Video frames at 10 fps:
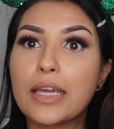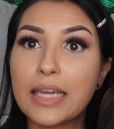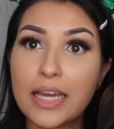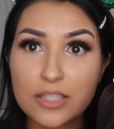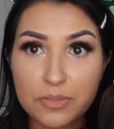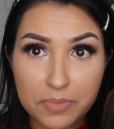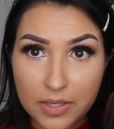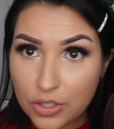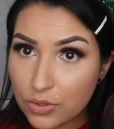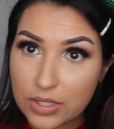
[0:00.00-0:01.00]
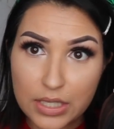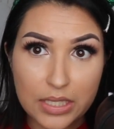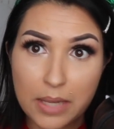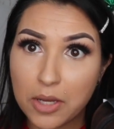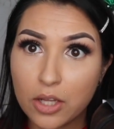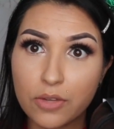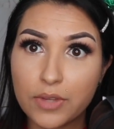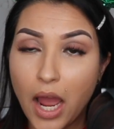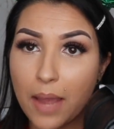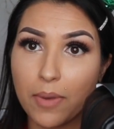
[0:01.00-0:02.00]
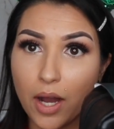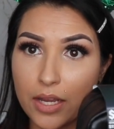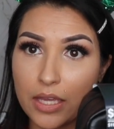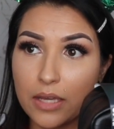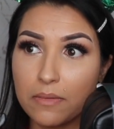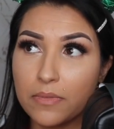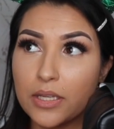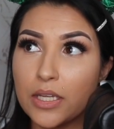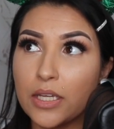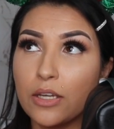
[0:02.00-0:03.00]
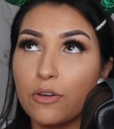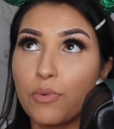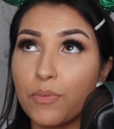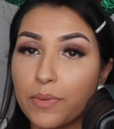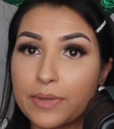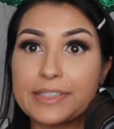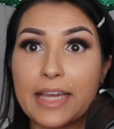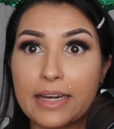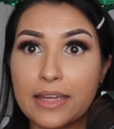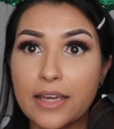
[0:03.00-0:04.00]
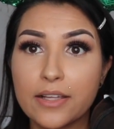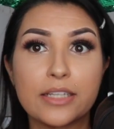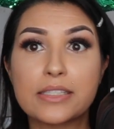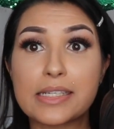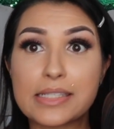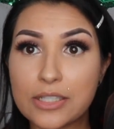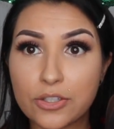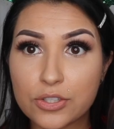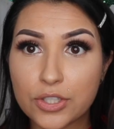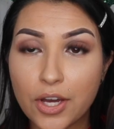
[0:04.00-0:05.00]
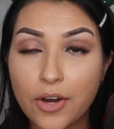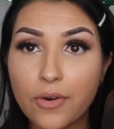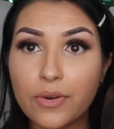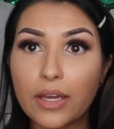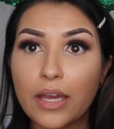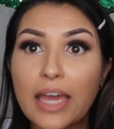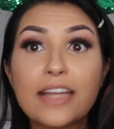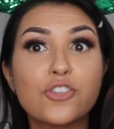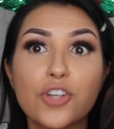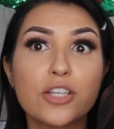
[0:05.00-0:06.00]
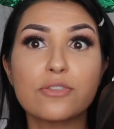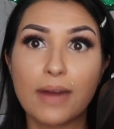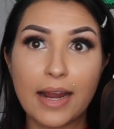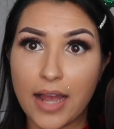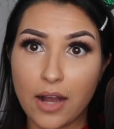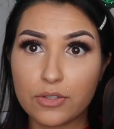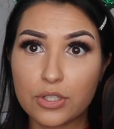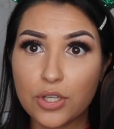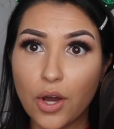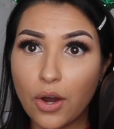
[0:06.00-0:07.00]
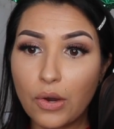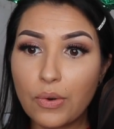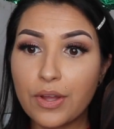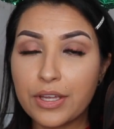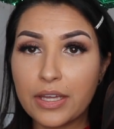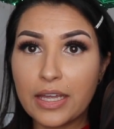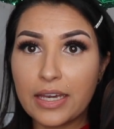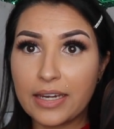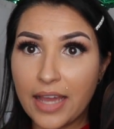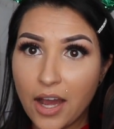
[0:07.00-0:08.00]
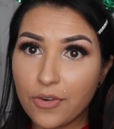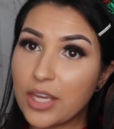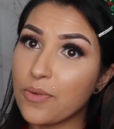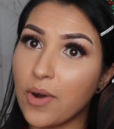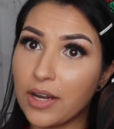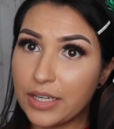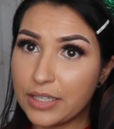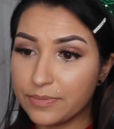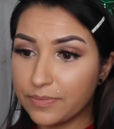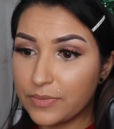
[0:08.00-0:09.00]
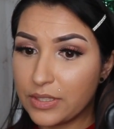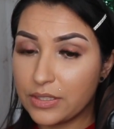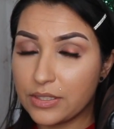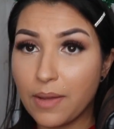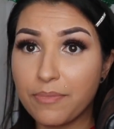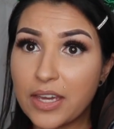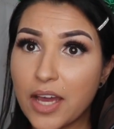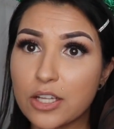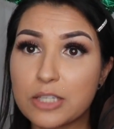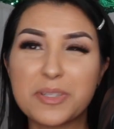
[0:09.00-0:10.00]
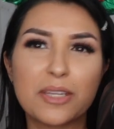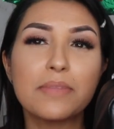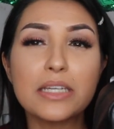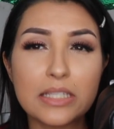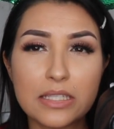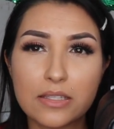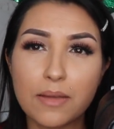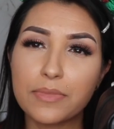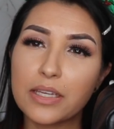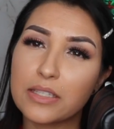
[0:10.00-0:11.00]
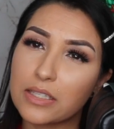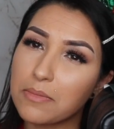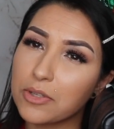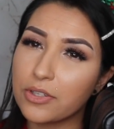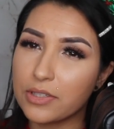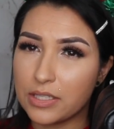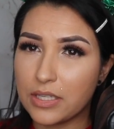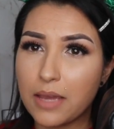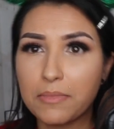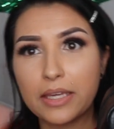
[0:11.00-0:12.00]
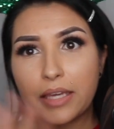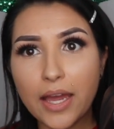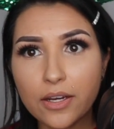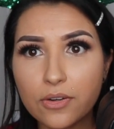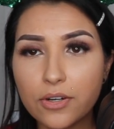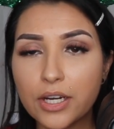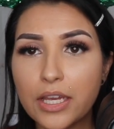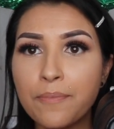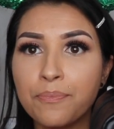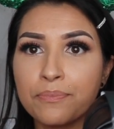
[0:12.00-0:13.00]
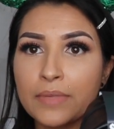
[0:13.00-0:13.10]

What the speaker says: He has used the same cologne that I bought him when we were dating like 6 years ago. It just ran out. So now he wanted something else, but something similar in the same like category.